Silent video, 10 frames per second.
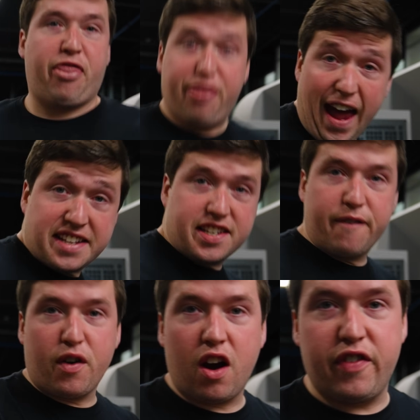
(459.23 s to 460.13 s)
That's
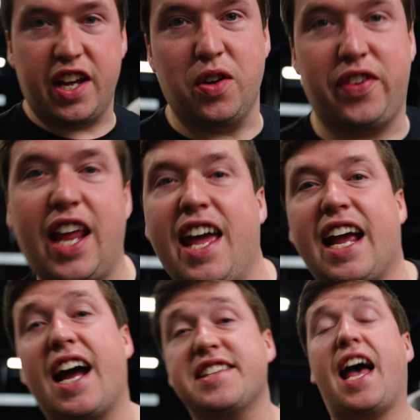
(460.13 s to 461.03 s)
it for our video today,
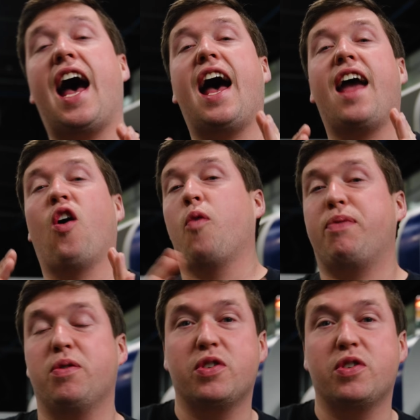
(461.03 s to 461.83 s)
guys. I hope you